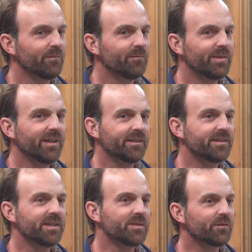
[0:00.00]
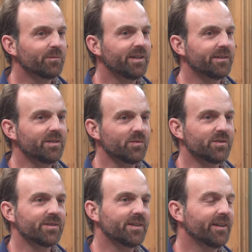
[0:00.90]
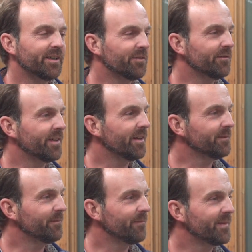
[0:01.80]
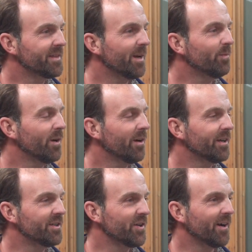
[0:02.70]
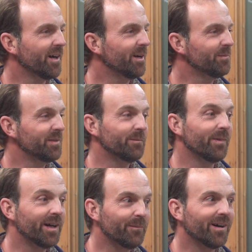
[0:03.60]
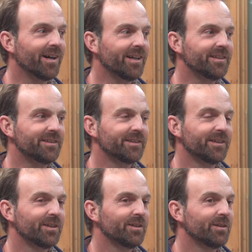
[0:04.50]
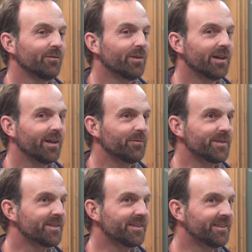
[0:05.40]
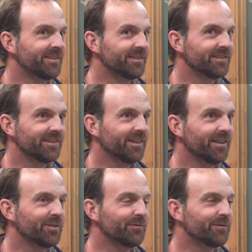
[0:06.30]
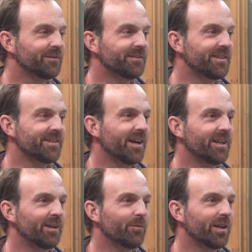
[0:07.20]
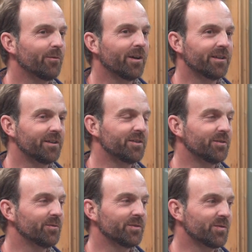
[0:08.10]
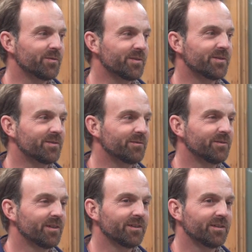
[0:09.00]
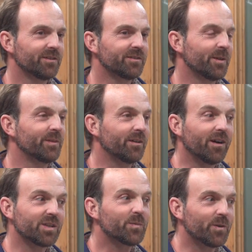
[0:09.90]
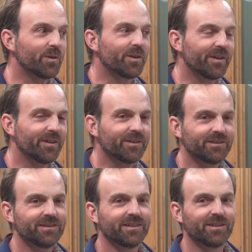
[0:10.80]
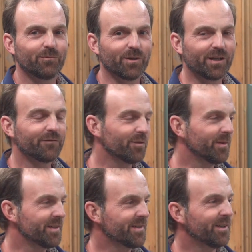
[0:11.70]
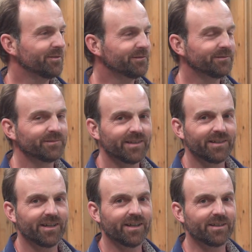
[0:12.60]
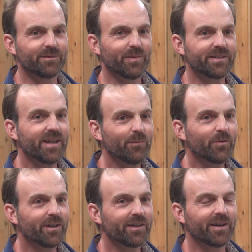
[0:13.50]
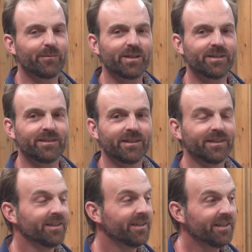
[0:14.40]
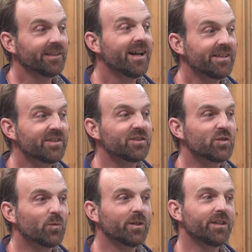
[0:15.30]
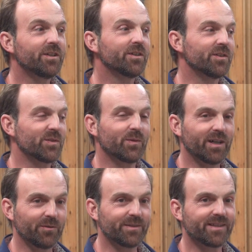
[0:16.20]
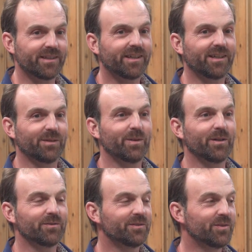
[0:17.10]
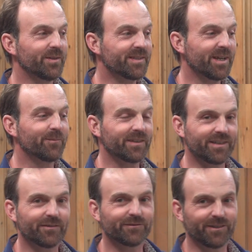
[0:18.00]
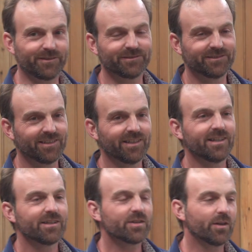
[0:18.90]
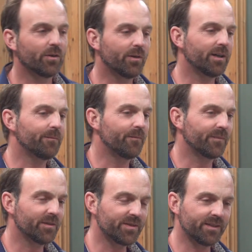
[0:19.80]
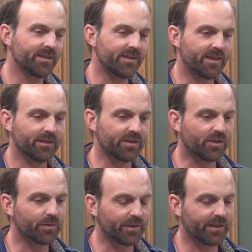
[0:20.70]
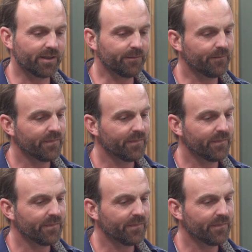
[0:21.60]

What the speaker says: behind the scenes for me, this was just kind of a temporary job in my mind while I was kind of deciding what I wanted to do, which was something entrepreneurial, working for myself. And by temporary, I mean it lasted 20 years while I was thinking about doing something different. So I was in the sales career,